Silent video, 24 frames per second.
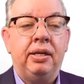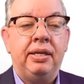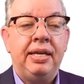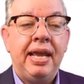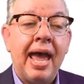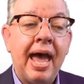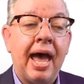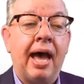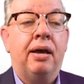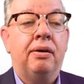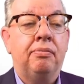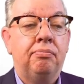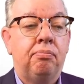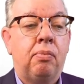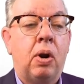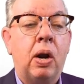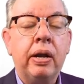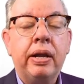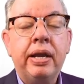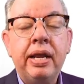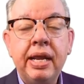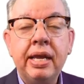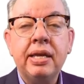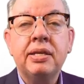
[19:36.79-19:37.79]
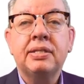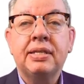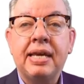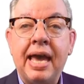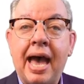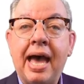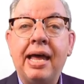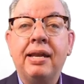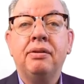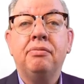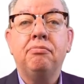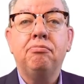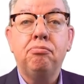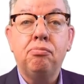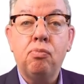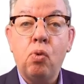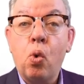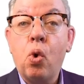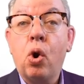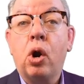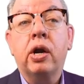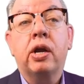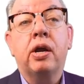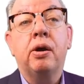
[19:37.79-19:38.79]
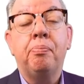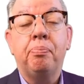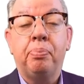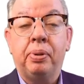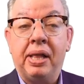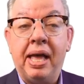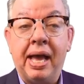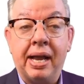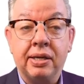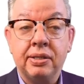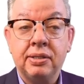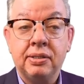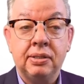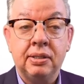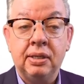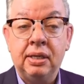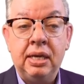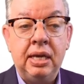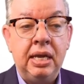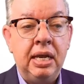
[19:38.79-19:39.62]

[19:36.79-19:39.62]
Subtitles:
Yeah, marketing's gotten more complex.